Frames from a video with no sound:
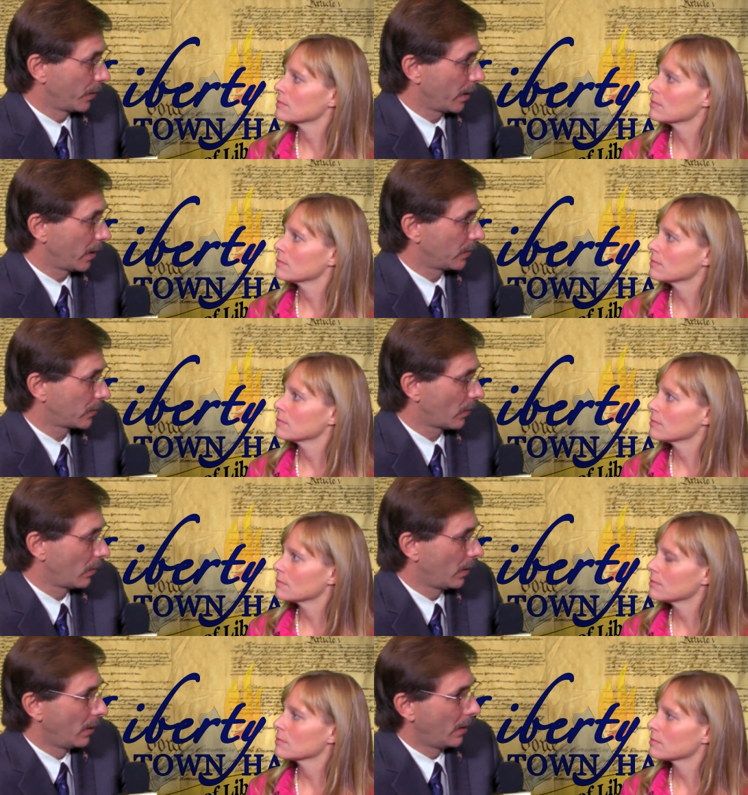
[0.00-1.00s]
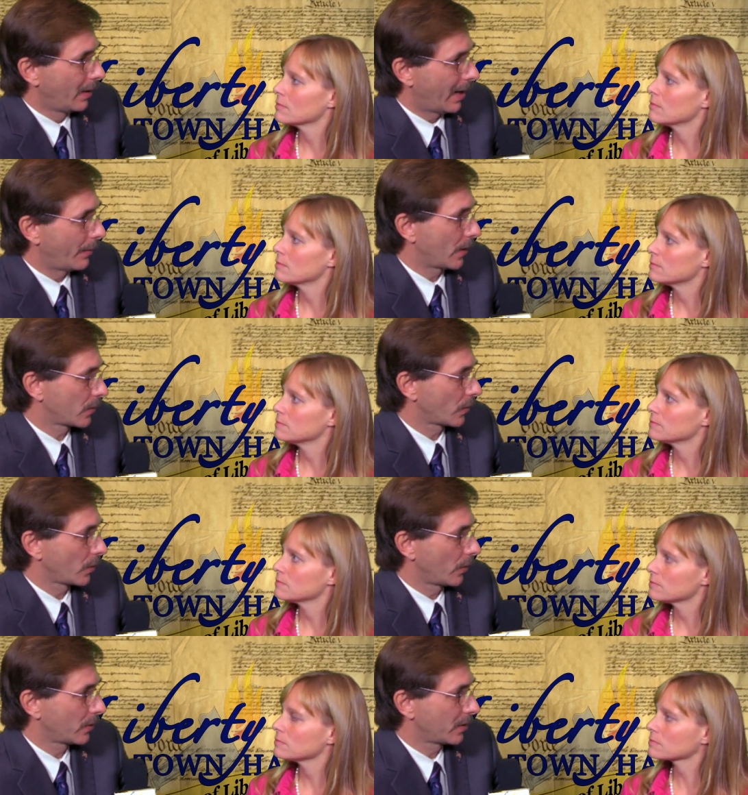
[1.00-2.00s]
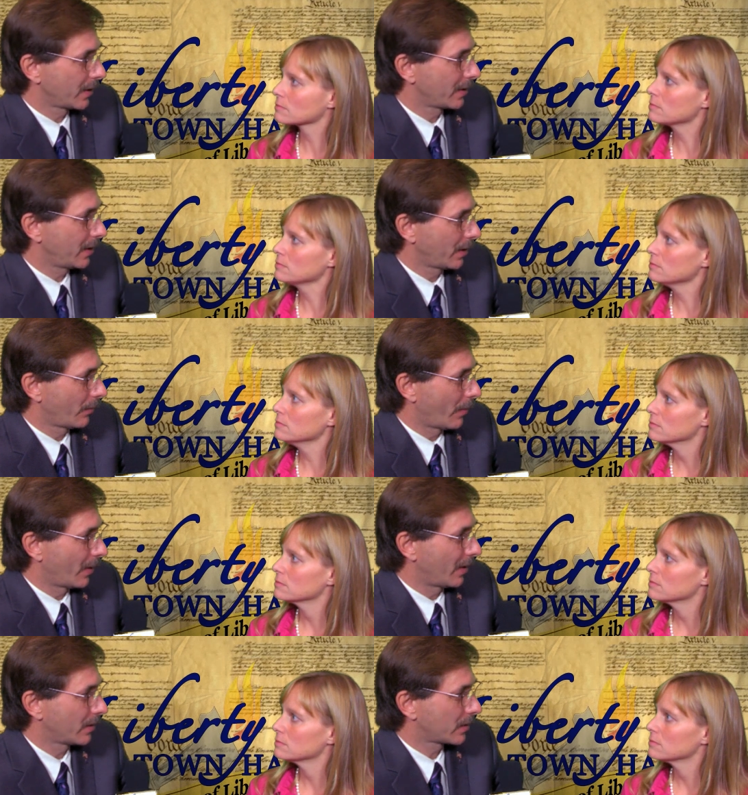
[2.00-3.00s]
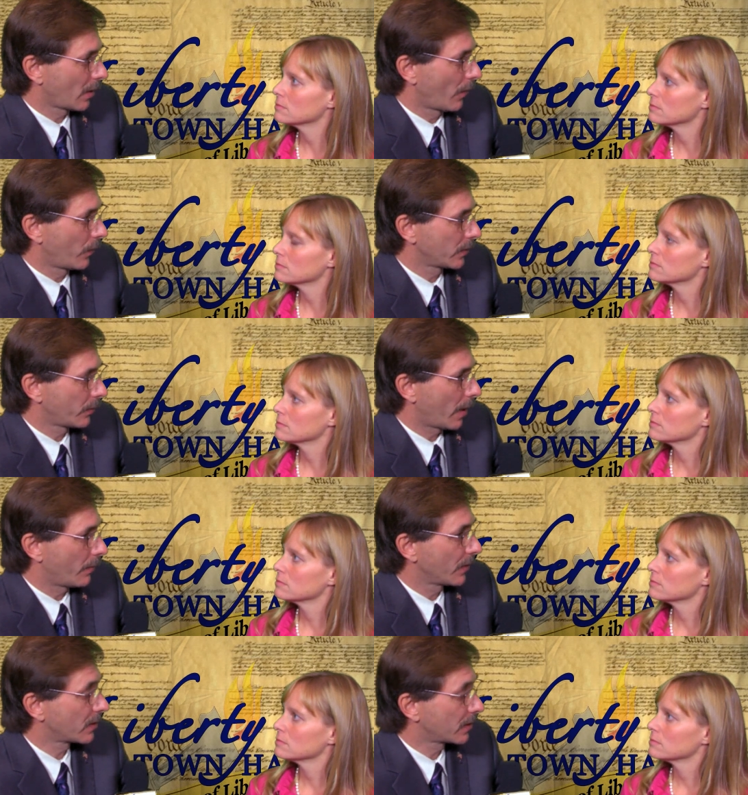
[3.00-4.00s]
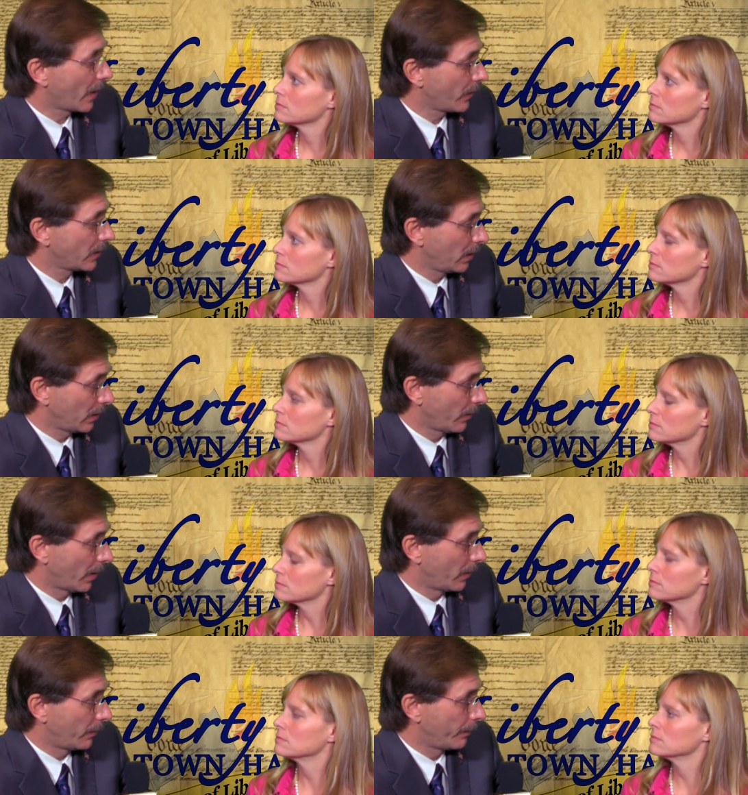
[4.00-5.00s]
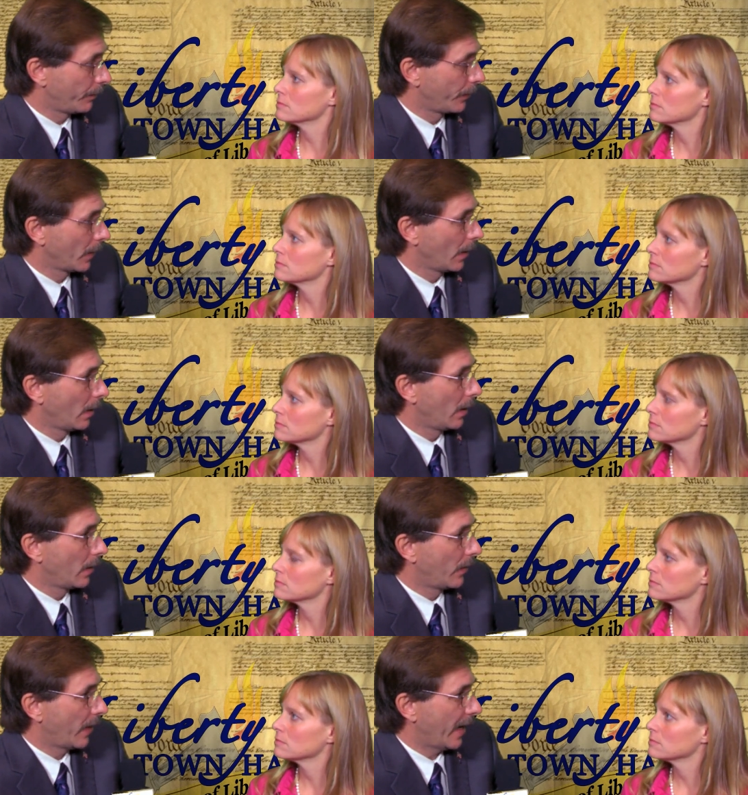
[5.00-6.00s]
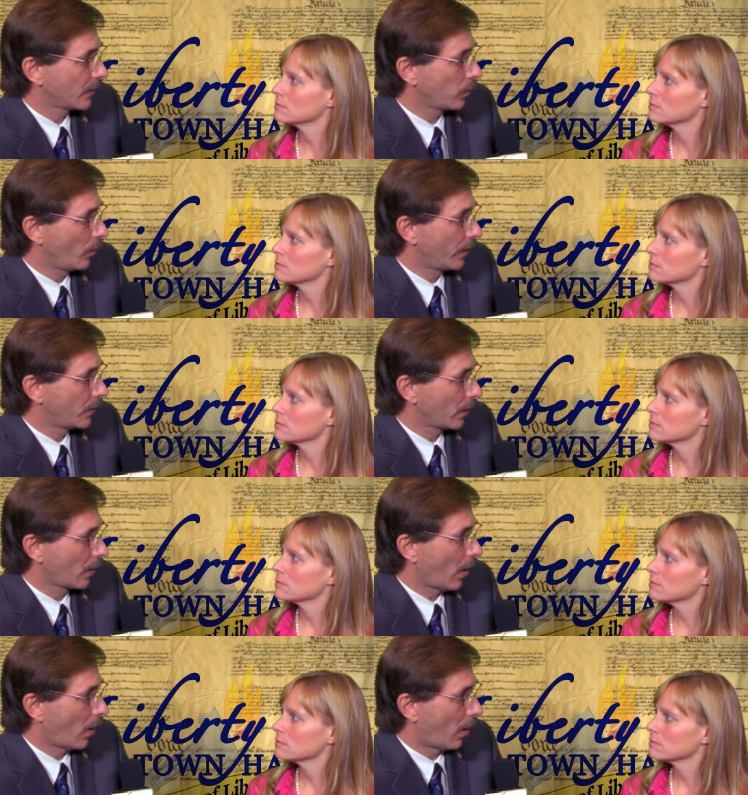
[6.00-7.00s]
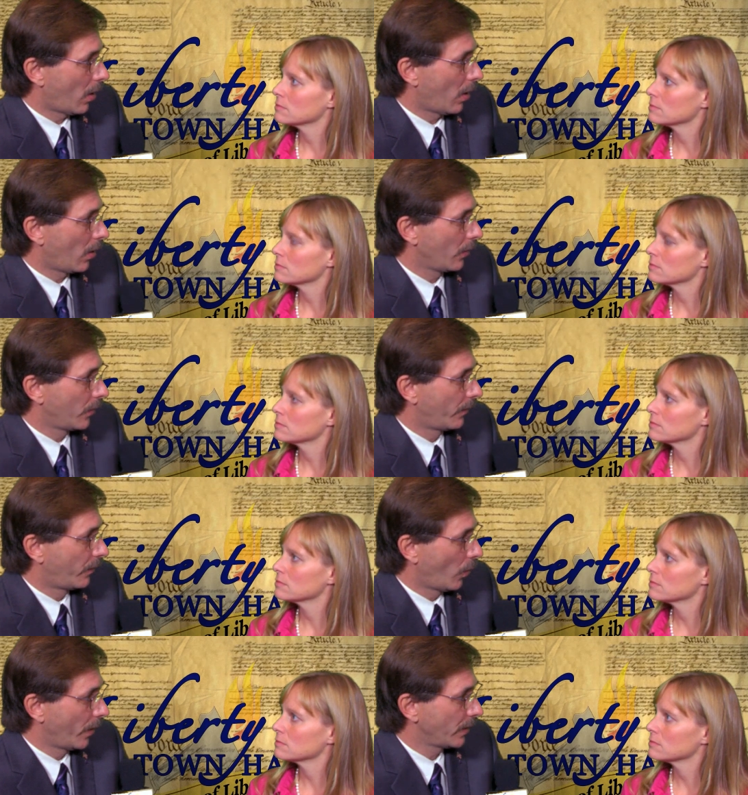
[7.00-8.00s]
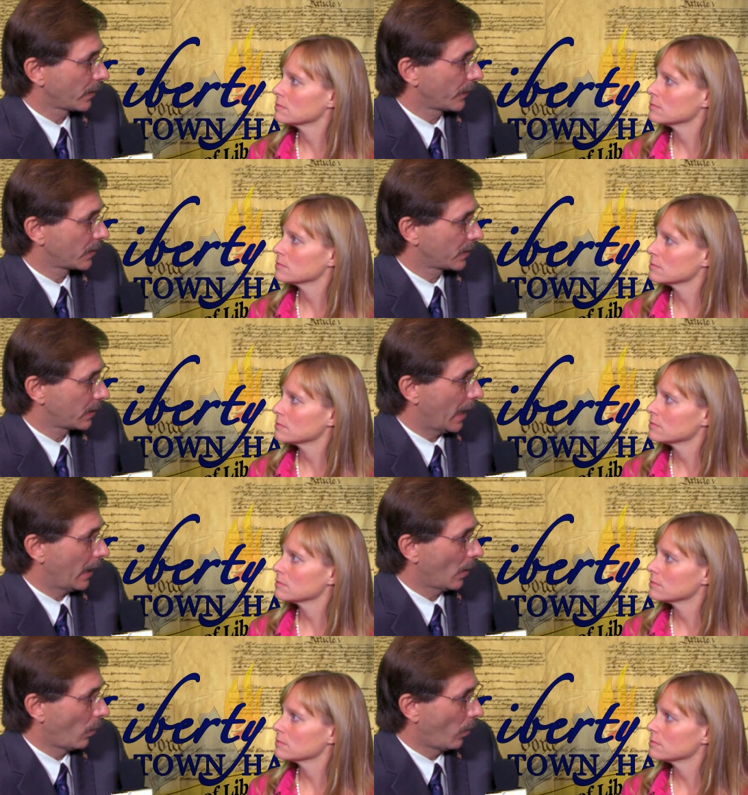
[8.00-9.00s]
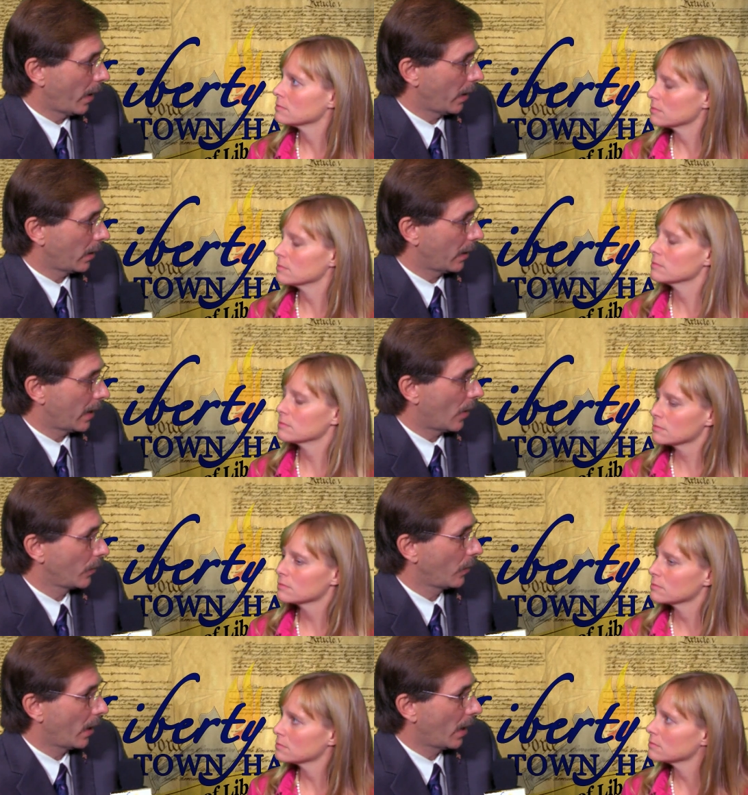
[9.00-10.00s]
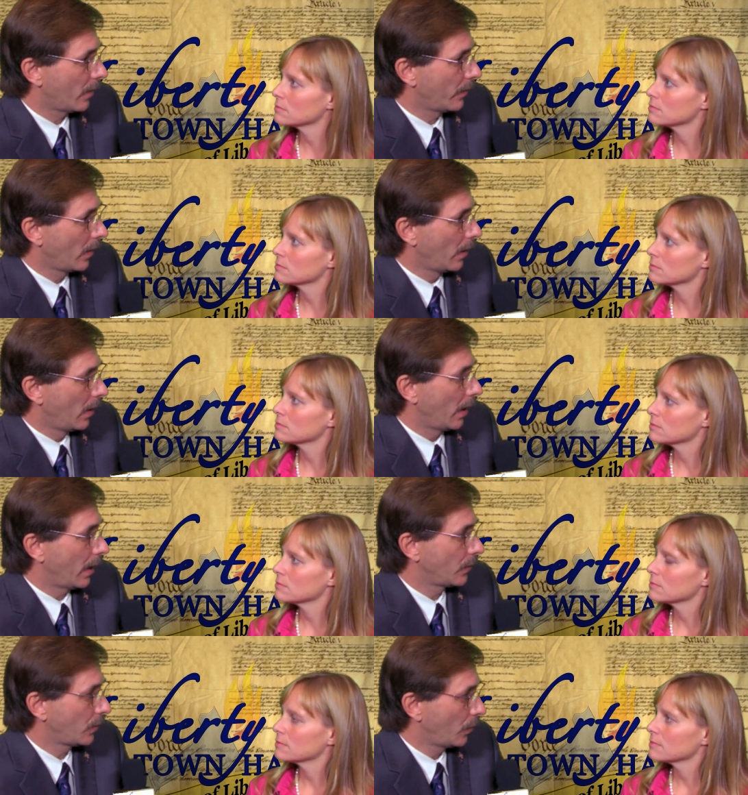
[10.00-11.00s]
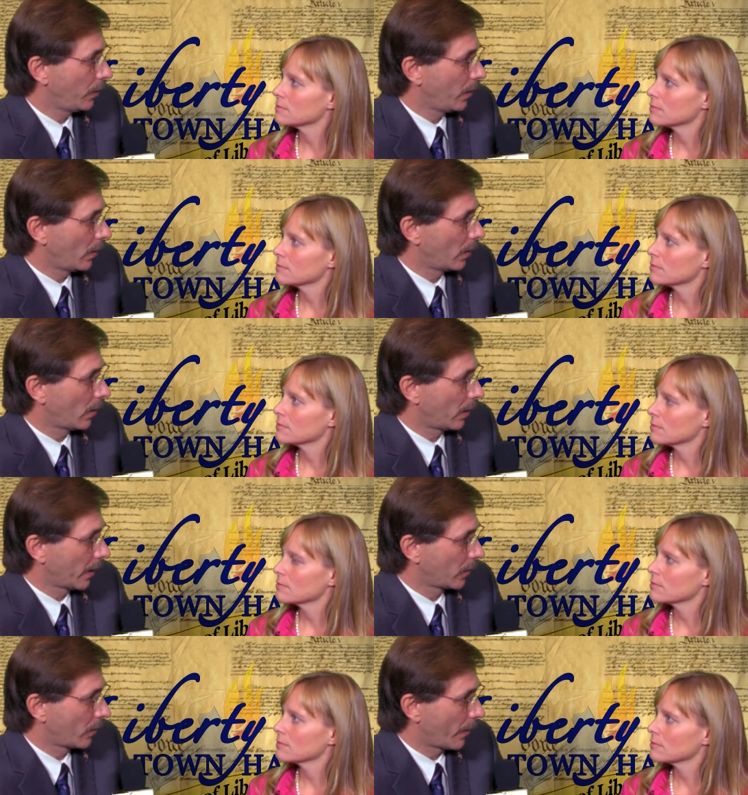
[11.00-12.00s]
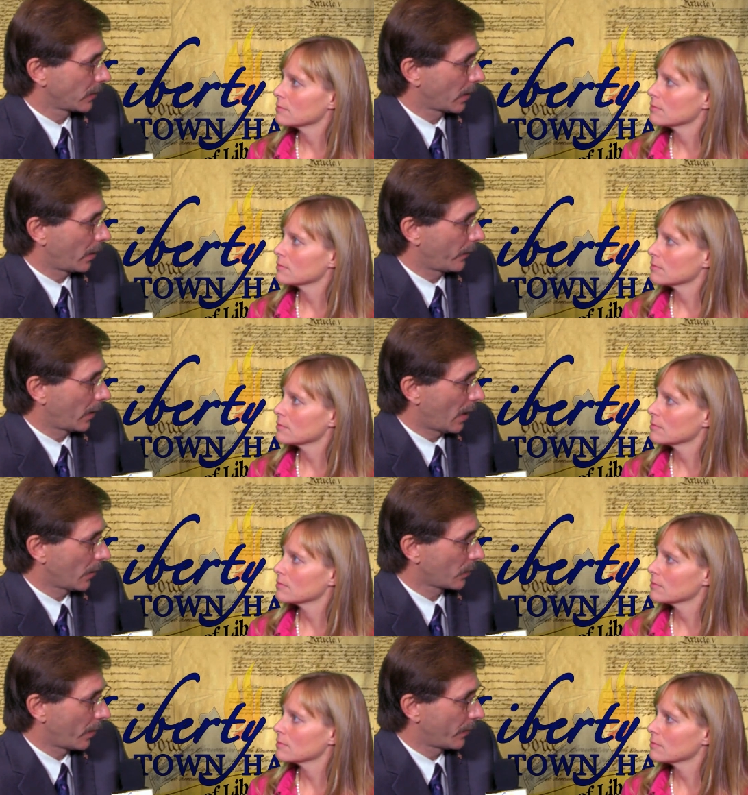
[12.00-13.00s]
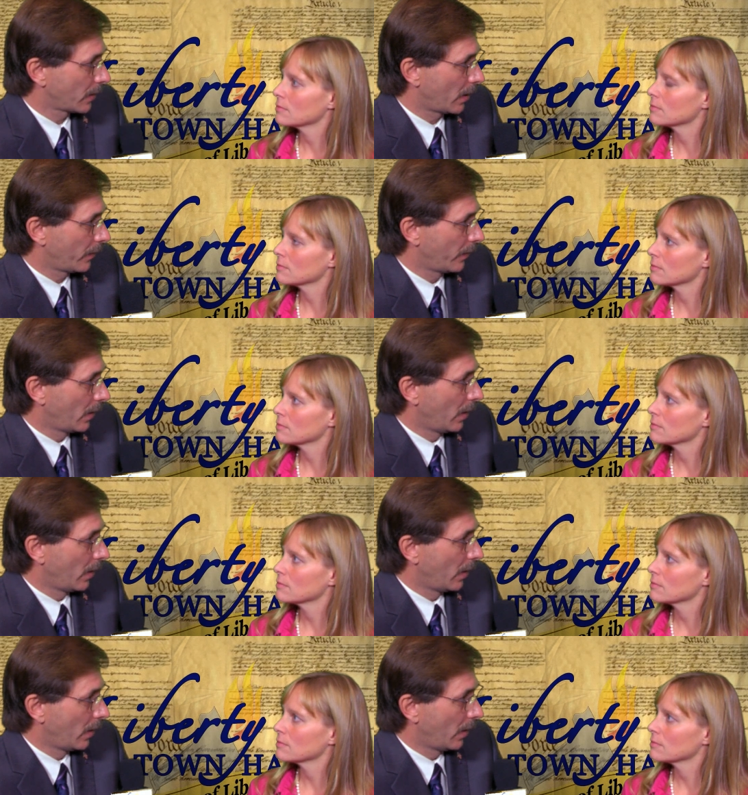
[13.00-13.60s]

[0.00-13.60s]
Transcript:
Speaker 1: did. So, I'm not so sure the 16th Amendment in itself was the problem, but the 17th Amendment. That's when we took all the voice of the state away. And now you have a two year elected representative in the House of Representatives,